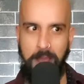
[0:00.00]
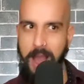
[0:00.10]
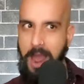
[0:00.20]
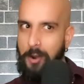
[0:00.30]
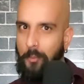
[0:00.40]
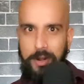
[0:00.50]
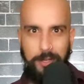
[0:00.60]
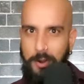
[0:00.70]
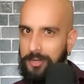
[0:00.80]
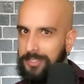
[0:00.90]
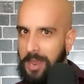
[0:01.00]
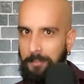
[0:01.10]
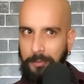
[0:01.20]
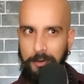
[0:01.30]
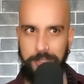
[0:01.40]
I don't want to go to
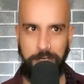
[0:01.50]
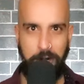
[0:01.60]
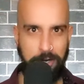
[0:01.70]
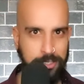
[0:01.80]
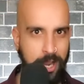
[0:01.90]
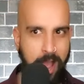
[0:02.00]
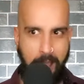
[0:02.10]
temple or church.